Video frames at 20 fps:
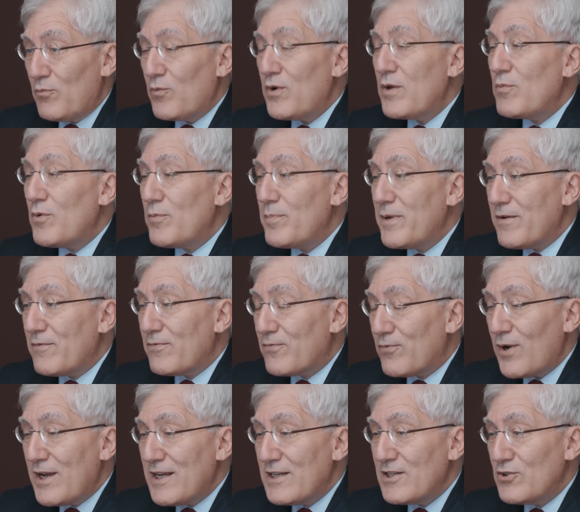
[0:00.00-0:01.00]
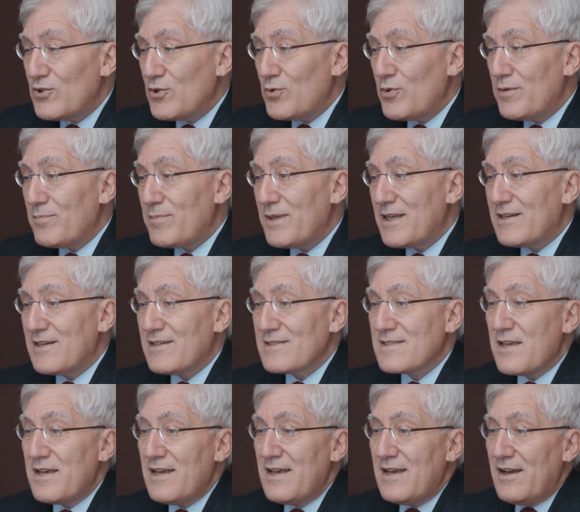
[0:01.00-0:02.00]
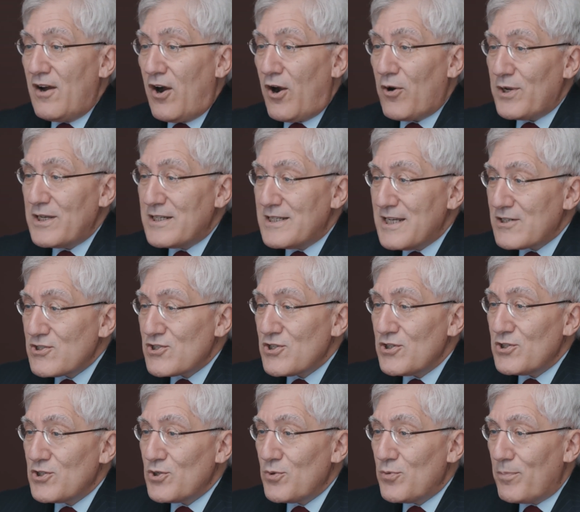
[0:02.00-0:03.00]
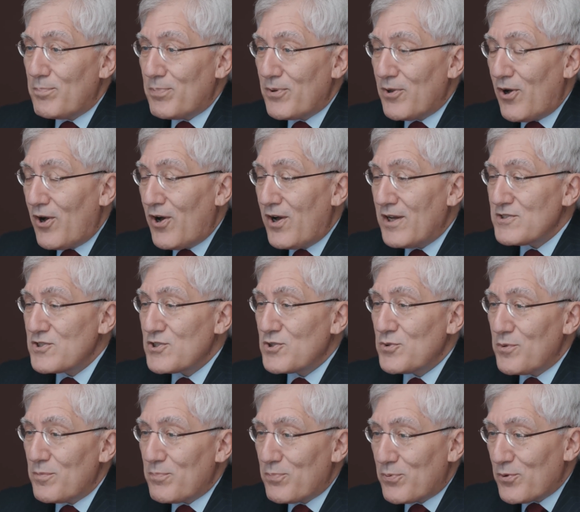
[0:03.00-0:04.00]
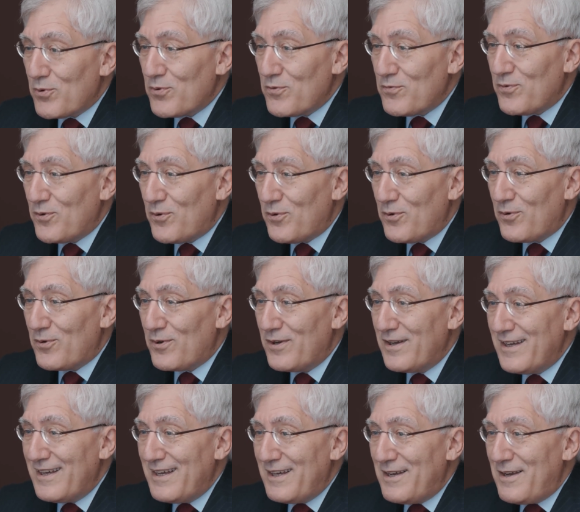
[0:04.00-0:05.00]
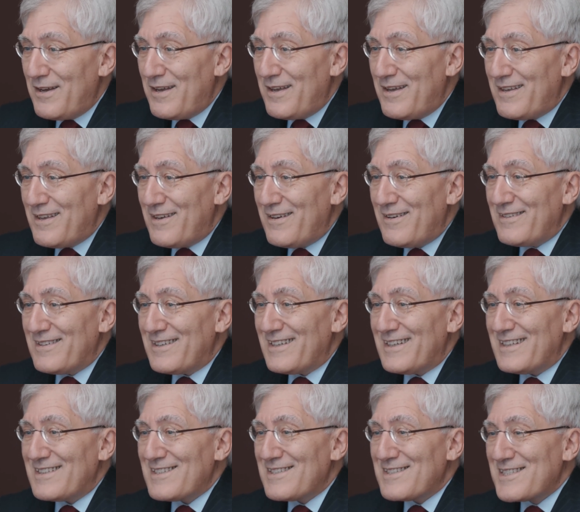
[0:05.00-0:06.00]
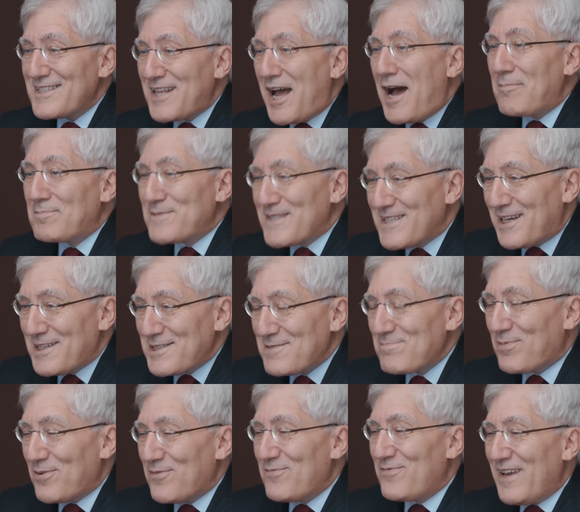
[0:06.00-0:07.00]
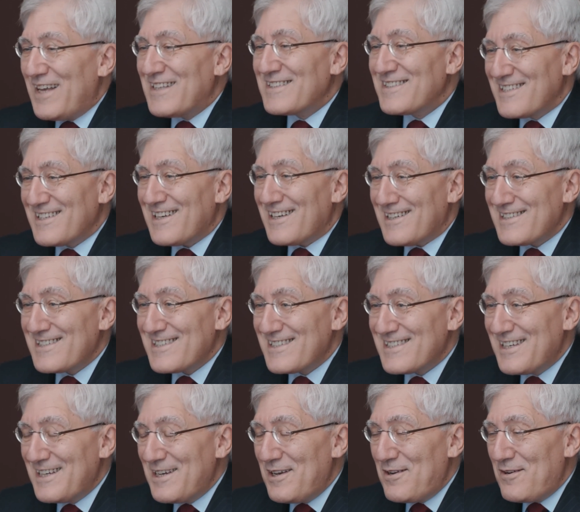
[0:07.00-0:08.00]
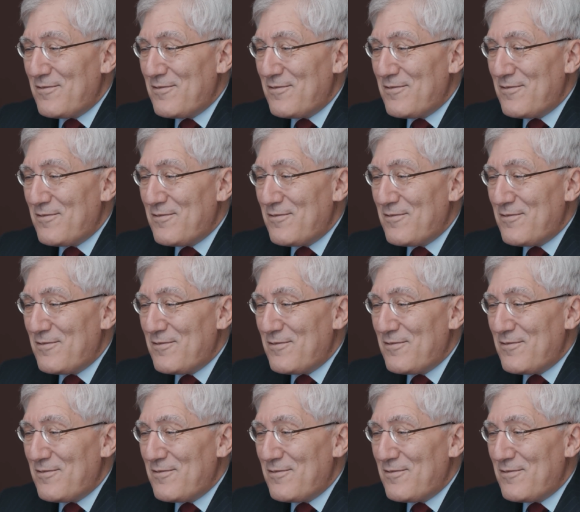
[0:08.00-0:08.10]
We will be afraid to do it because our addiction to applause, to approval, stops us, prevents us